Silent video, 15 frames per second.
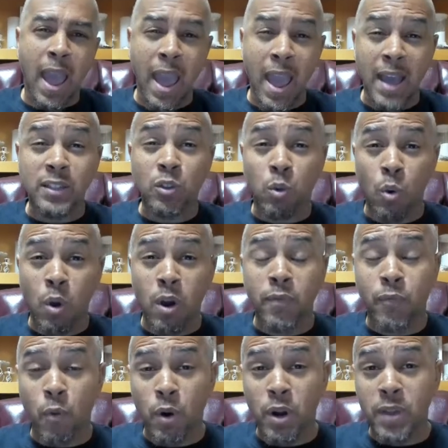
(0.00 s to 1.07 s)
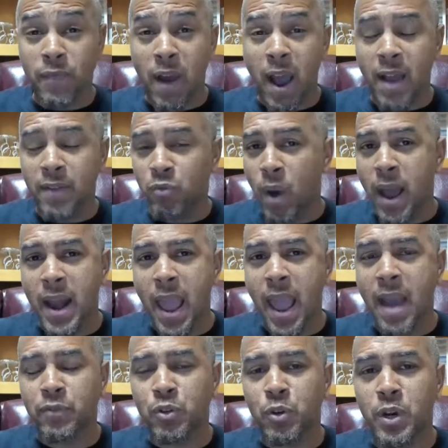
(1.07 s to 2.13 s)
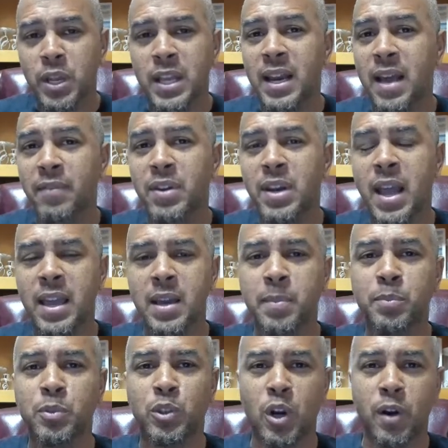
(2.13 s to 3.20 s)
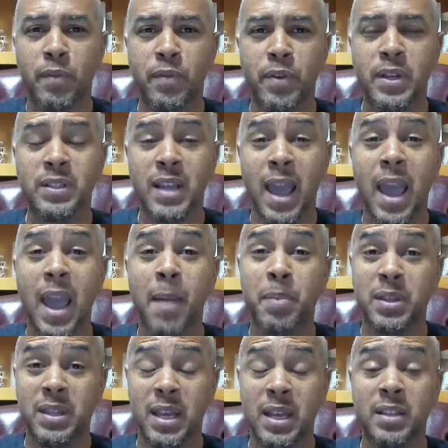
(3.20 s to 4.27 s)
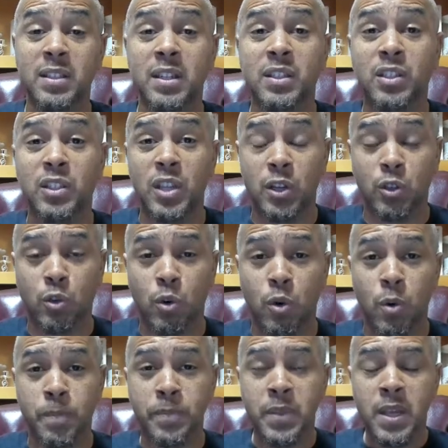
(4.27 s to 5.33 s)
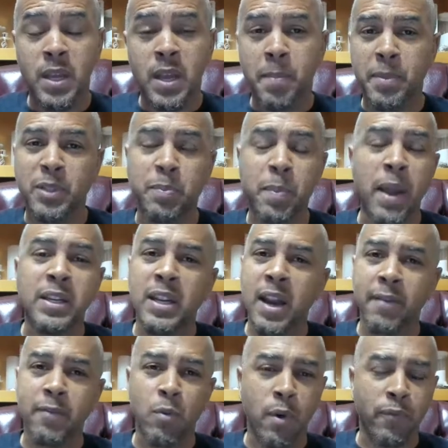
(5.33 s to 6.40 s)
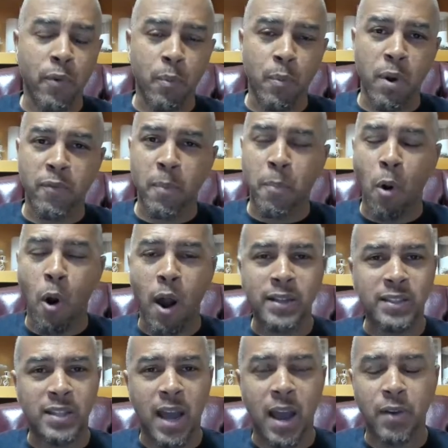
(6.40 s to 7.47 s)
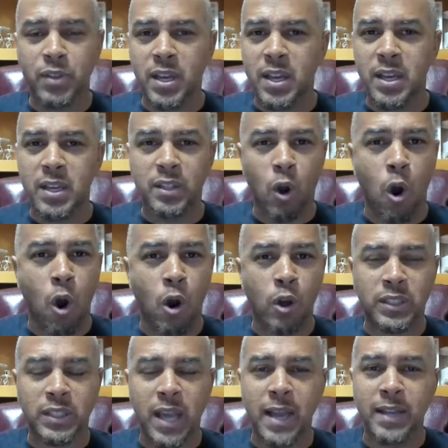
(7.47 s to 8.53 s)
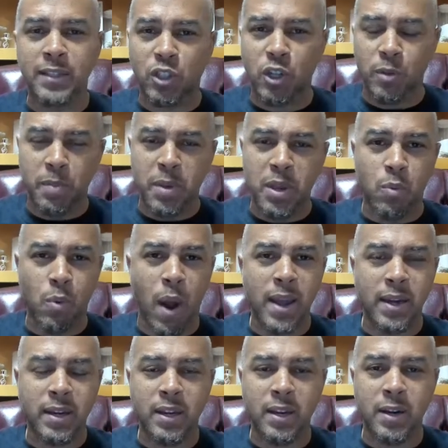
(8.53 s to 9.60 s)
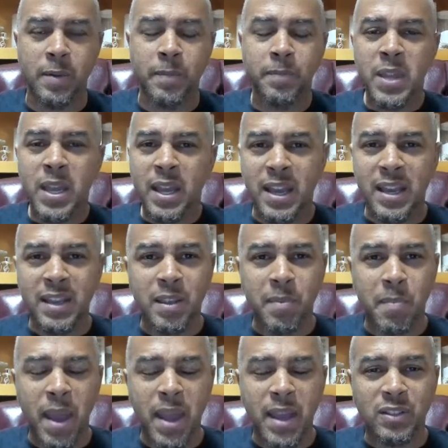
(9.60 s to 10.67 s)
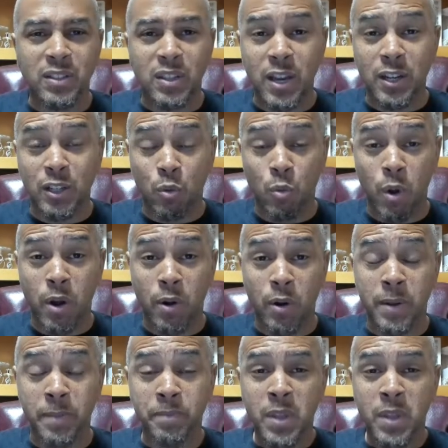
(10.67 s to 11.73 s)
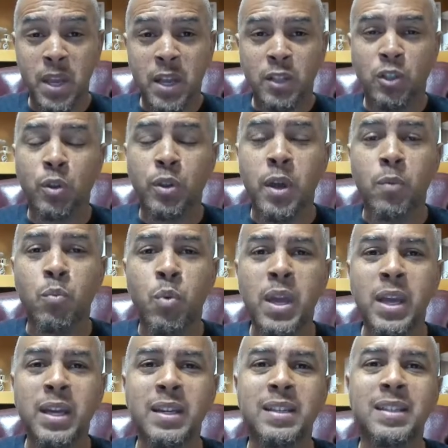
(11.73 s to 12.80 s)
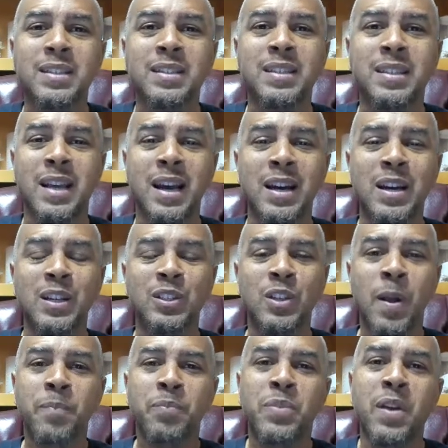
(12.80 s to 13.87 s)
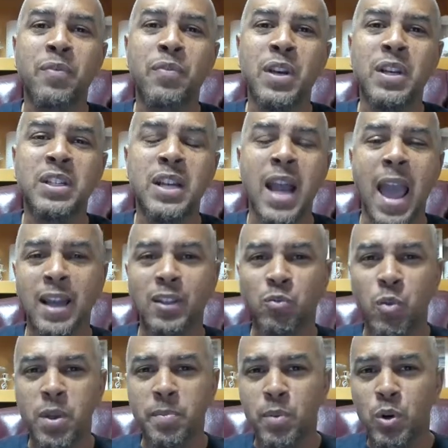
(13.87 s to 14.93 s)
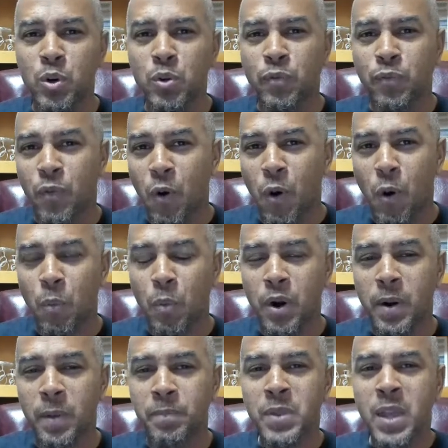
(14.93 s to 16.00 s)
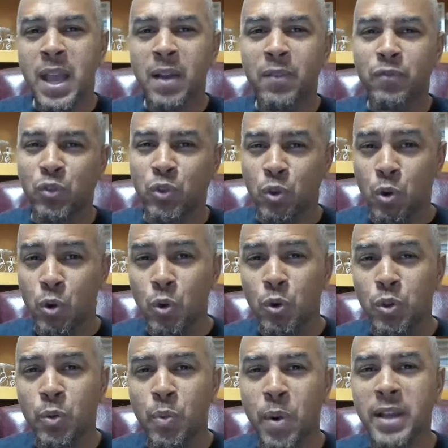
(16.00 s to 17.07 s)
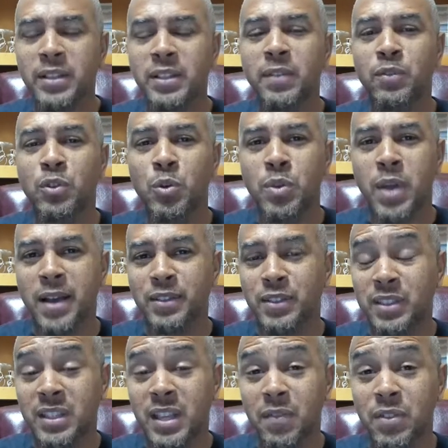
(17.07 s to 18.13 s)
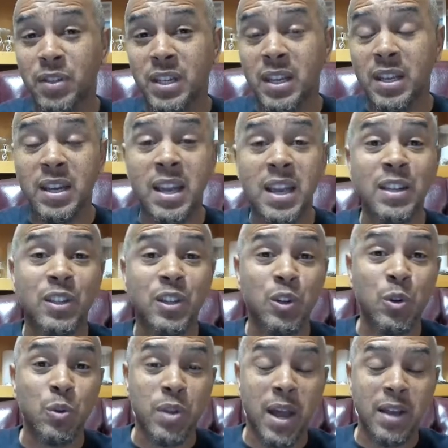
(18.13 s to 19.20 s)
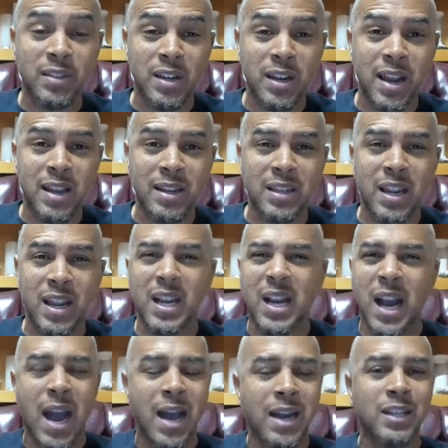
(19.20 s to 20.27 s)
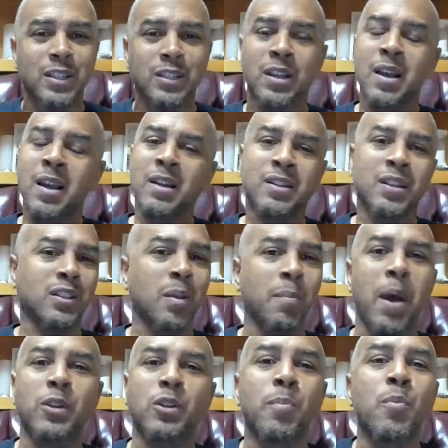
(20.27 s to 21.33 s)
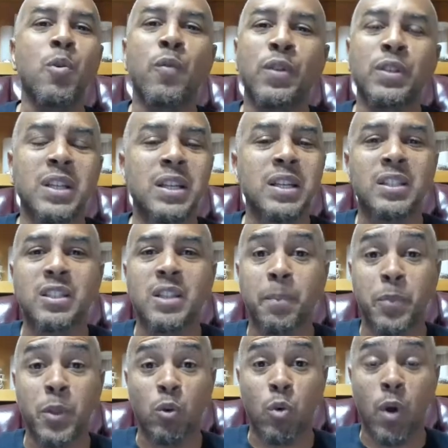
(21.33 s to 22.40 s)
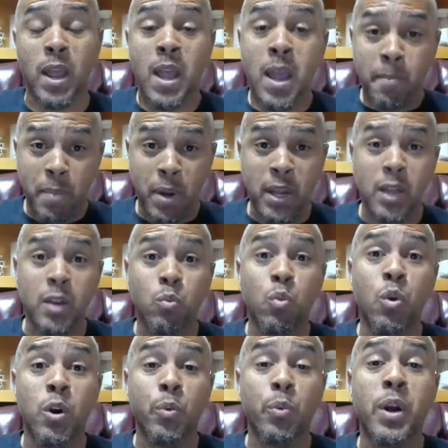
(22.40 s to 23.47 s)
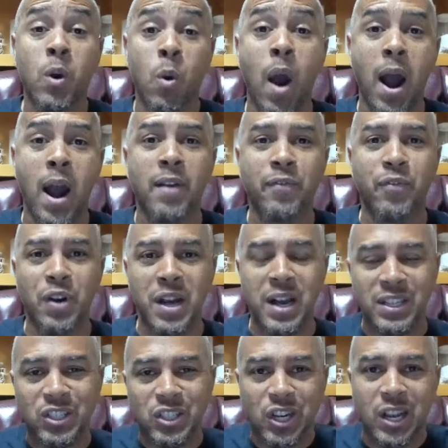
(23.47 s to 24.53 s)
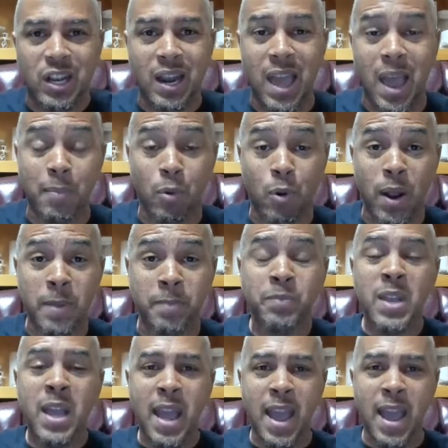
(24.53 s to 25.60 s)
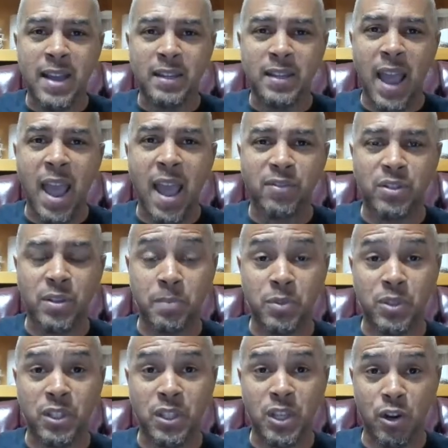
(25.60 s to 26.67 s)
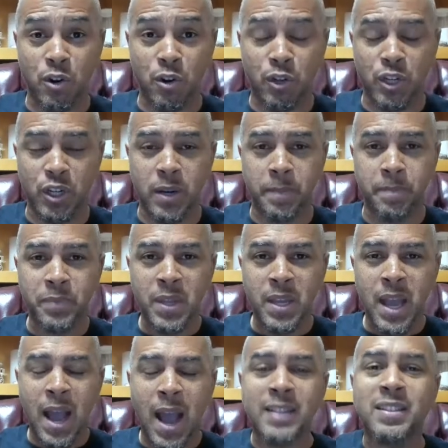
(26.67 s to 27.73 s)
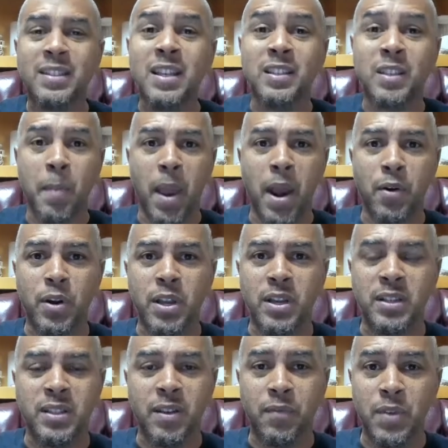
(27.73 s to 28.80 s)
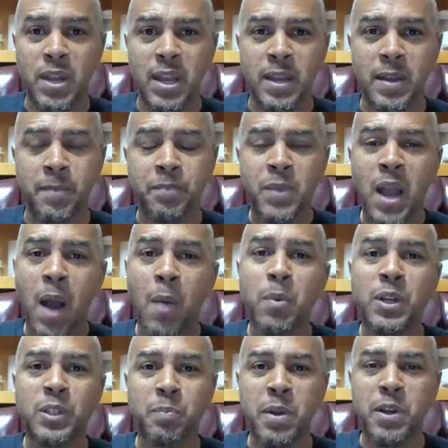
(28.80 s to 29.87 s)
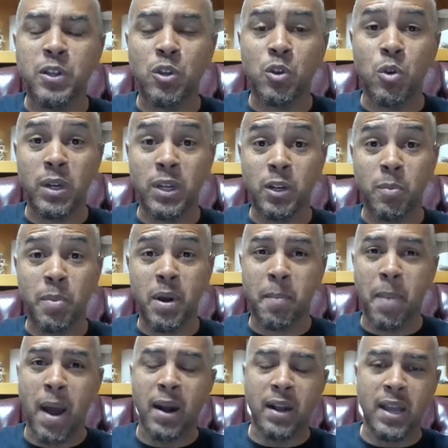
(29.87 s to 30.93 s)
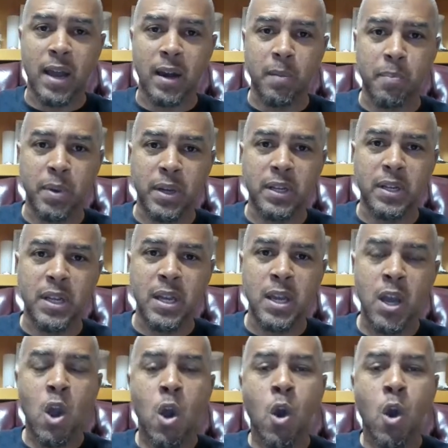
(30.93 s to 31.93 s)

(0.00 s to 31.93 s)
at 12:45, right after 11 a.m. service at Bethesda Central. Expecting everyone from River Park, Southeast, all sites should be right here in the main sanctuary so that we can discuss the vision as we move forward through the rest of 2017 into 2018. God is just about to move us into something great, but it will require for us to collaborate and to have some synergy. I see some areas of need. I want to speak to you a little bit about accountability,